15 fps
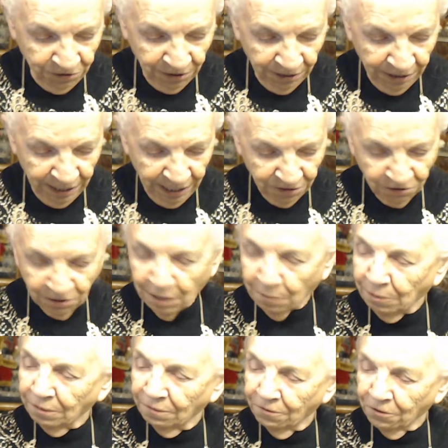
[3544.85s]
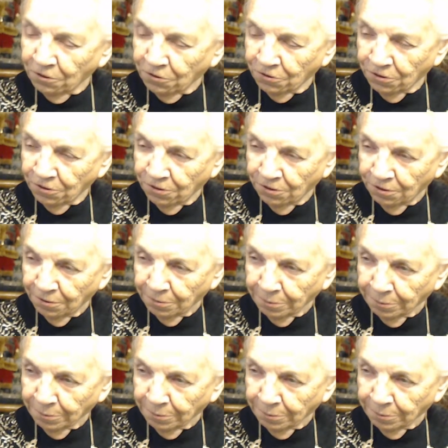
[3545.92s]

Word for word: to the next couple of verses